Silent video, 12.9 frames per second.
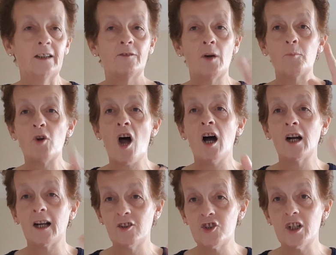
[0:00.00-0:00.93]
If I'm
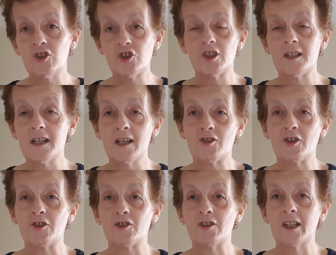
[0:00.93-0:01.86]
wrong, I'll change the date
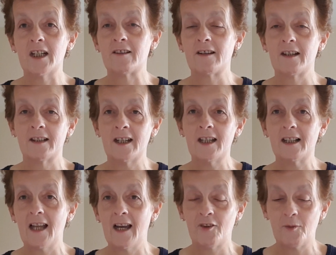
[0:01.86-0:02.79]
underneath. I
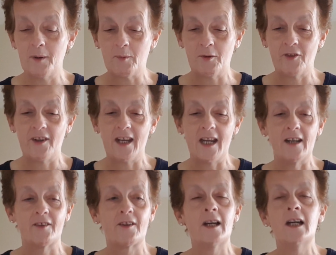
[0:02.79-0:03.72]
think last week was the
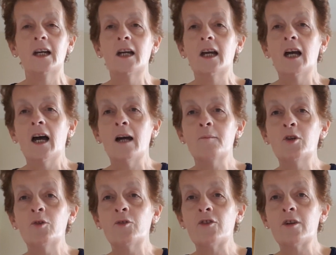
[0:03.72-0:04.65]
8th. I'm
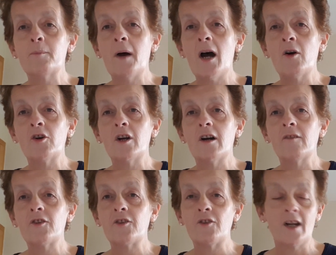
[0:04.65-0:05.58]
using the Power
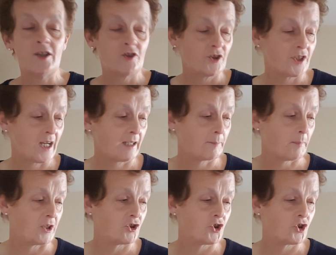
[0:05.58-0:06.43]
of Surrender deck by